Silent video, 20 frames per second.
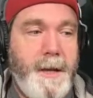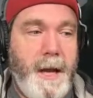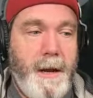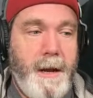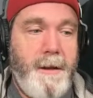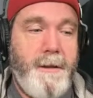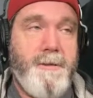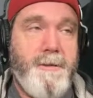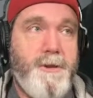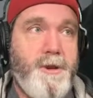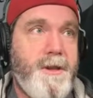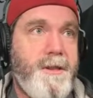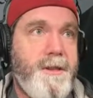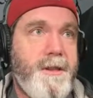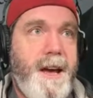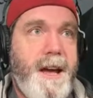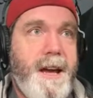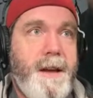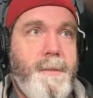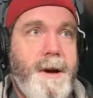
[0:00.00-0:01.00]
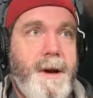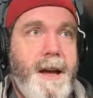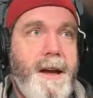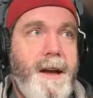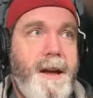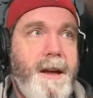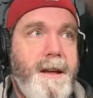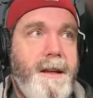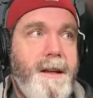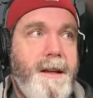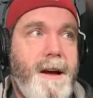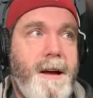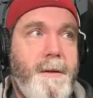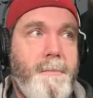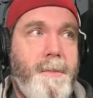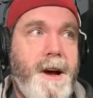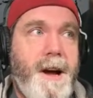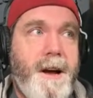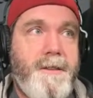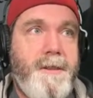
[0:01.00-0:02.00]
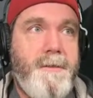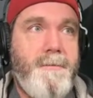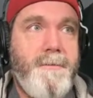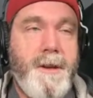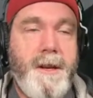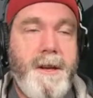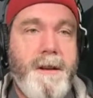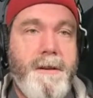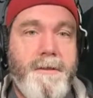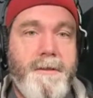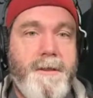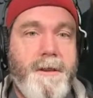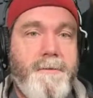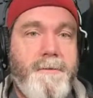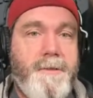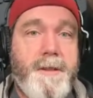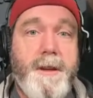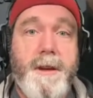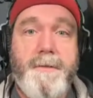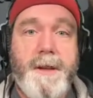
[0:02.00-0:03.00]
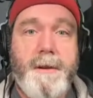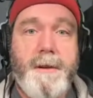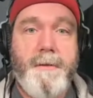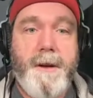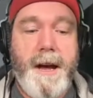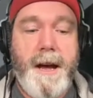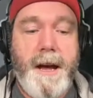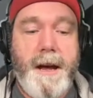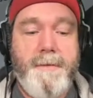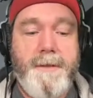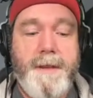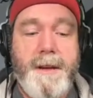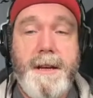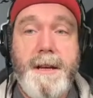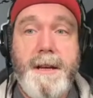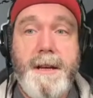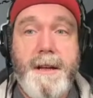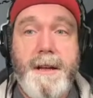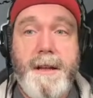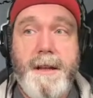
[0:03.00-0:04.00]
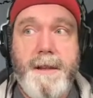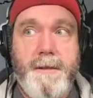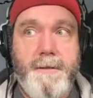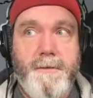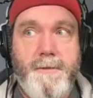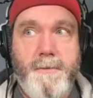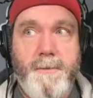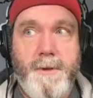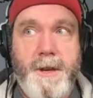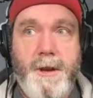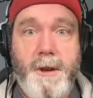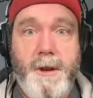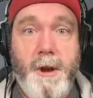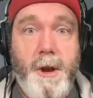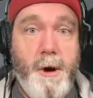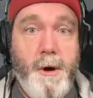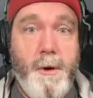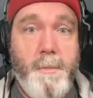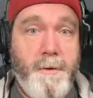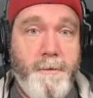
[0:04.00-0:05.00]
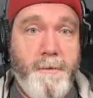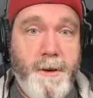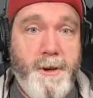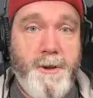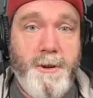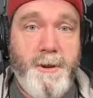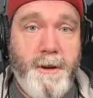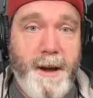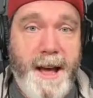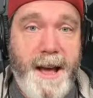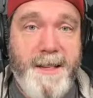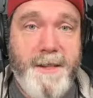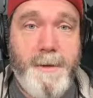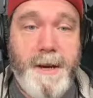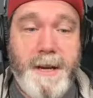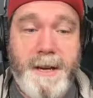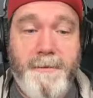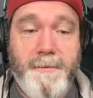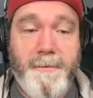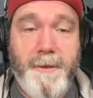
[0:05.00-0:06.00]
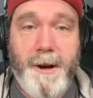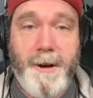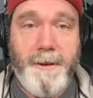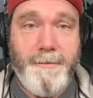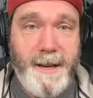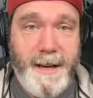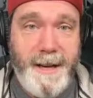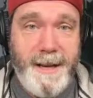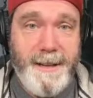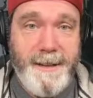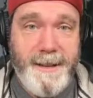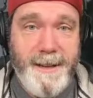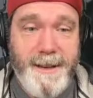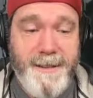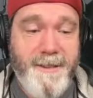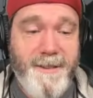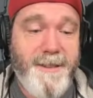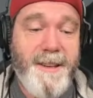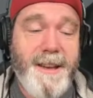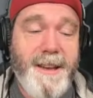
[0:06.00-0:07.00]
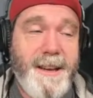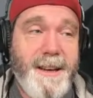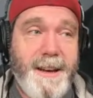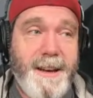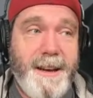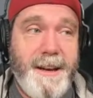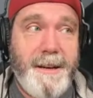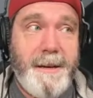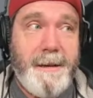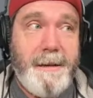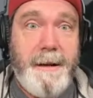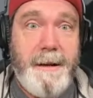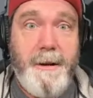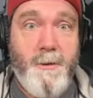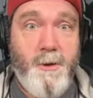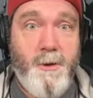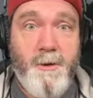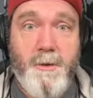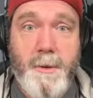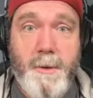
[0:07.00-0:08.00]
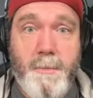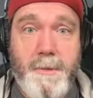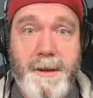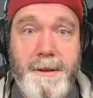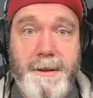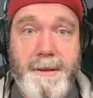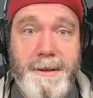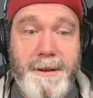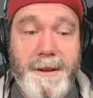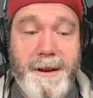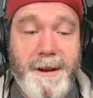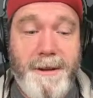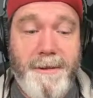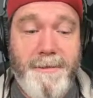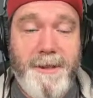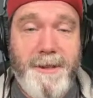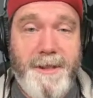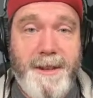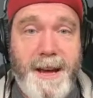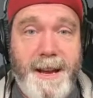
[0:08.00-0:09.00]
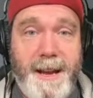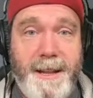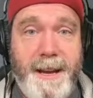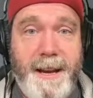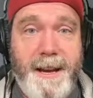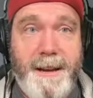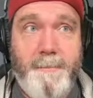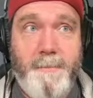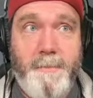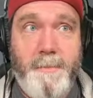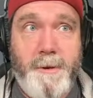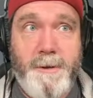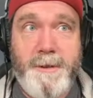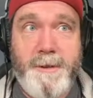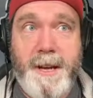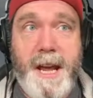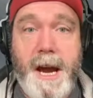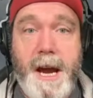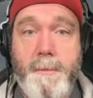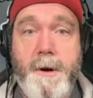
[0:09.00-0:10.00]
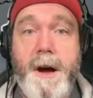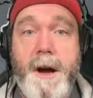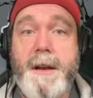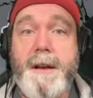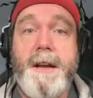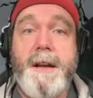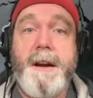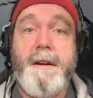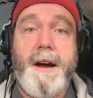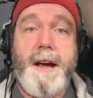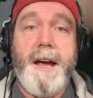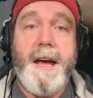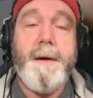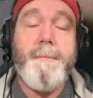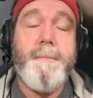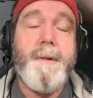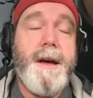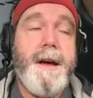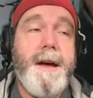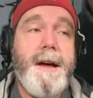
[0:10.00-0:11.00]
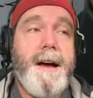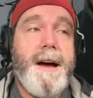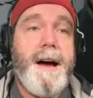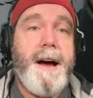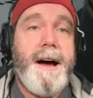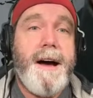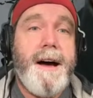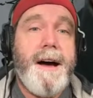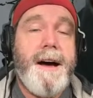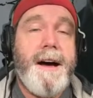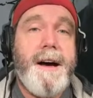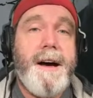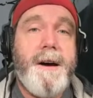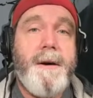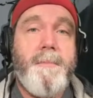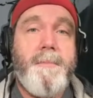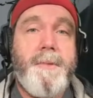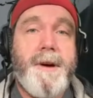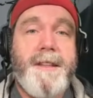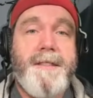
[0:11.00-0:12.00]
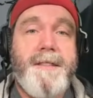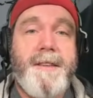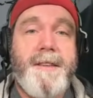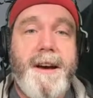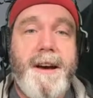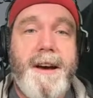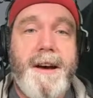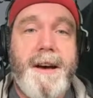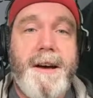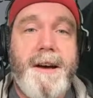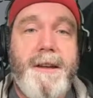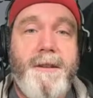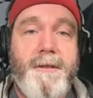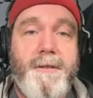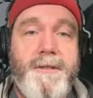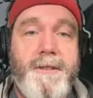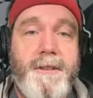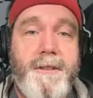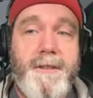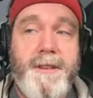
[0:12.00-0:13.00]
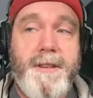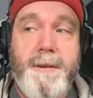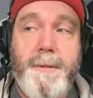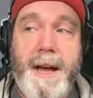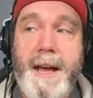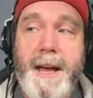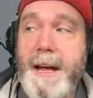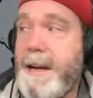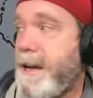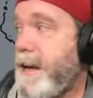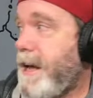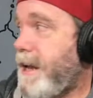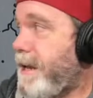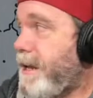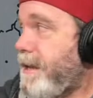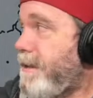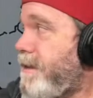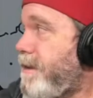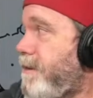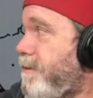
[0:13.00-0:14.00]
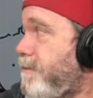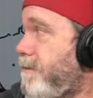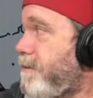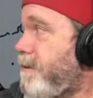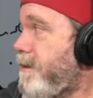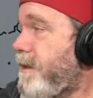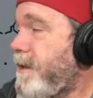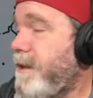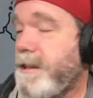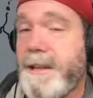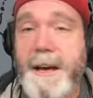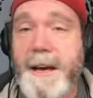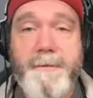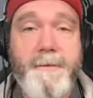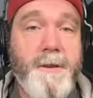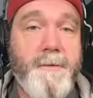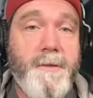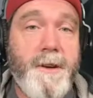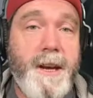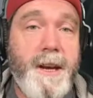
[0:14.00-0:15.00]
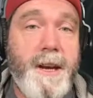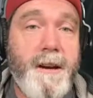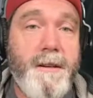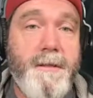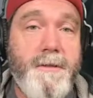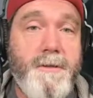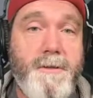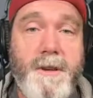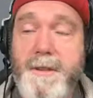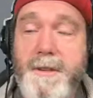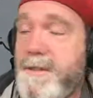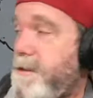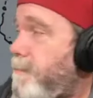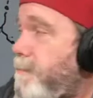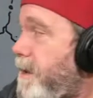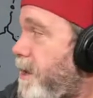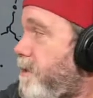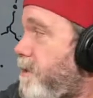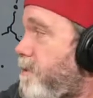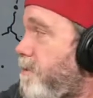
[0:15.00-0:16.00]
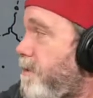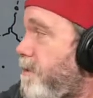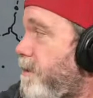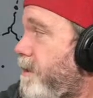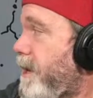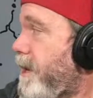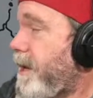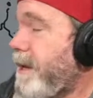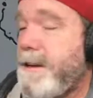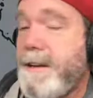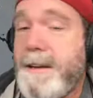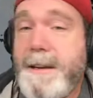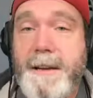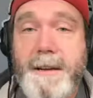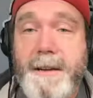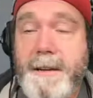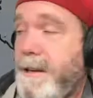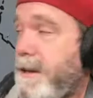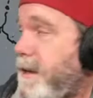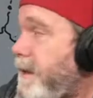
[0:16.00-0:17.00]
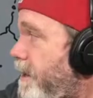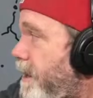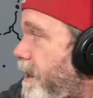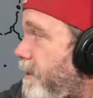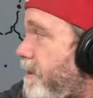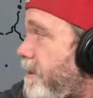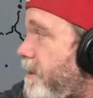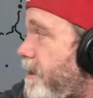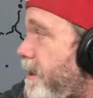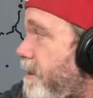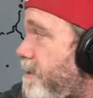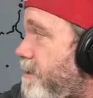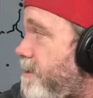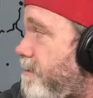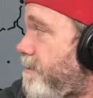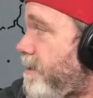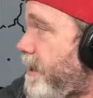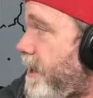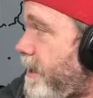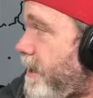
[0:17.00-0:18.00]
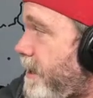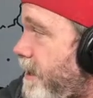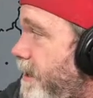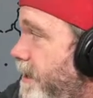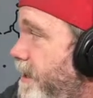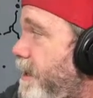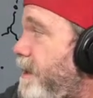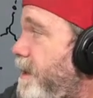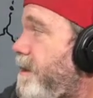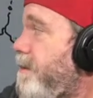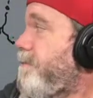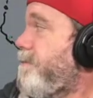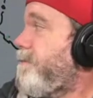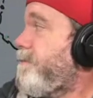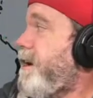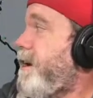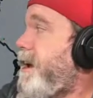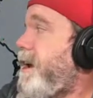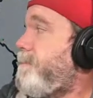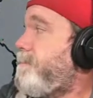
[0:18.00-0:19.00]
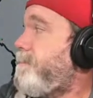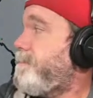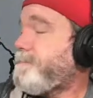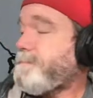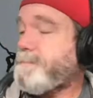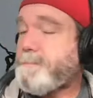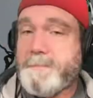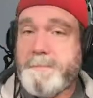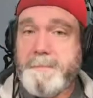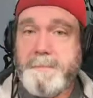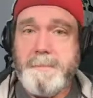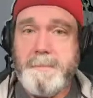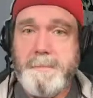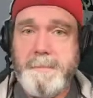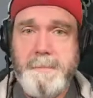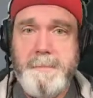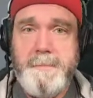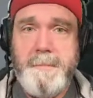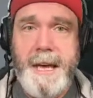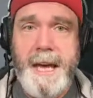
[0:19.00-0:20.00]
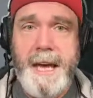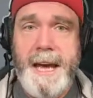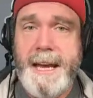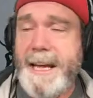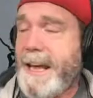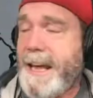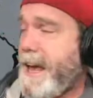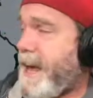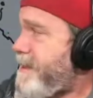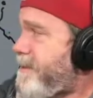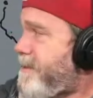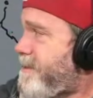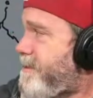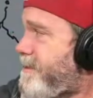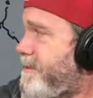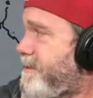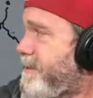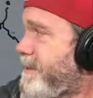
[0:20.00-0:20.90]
Just like my unboxing videos of stuff that arrives, there's really no professional aspect involved in this. Unscripted, just kind of like turn the camera on and here I am. But you'll still see my head kind of tilt to the left over here just to make sure that everything is still kind of in frame, I guess.